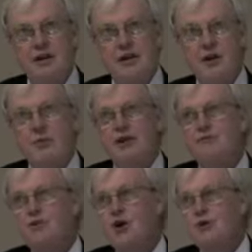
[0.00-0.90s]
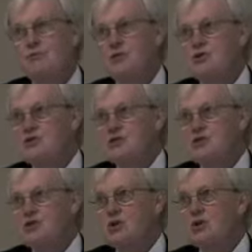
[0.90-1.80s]
That wind farm produces
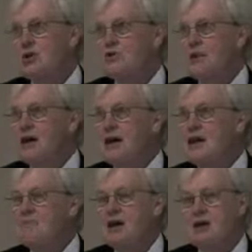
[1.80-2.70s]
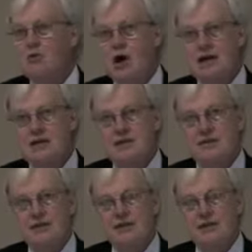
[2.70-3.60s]
a total of about 80 megawatts.
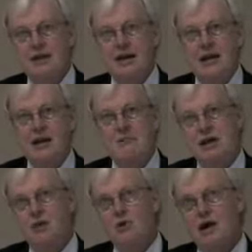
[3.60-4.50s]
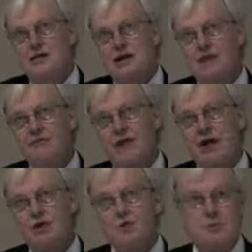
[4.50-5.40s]
That 80 megawatts, out of
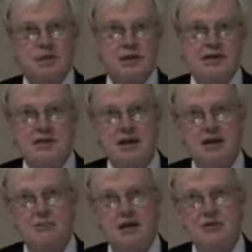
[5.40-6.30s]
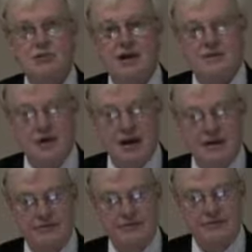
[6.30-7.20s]
that, OPPD is taking about
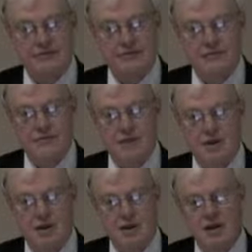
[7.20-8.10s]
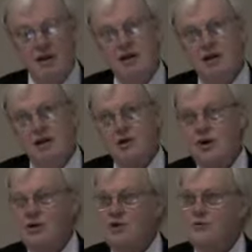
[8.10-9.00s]
25.
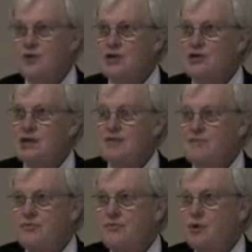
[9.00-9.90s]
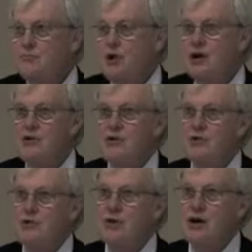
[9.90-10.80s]
Creighton University we're partnering
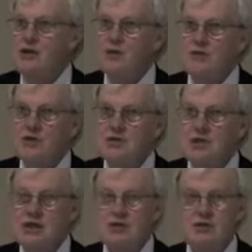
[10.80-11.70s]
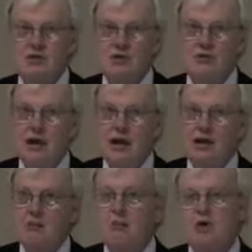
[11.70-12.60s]
with Creighton University to do a
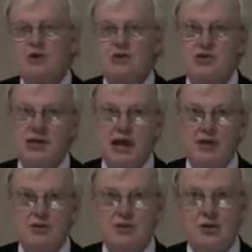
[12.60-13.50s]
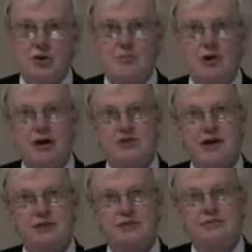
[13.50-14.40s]
commercial scale solar
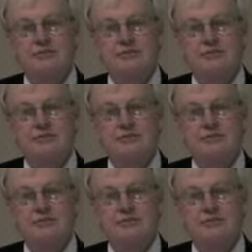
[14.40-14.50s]
project.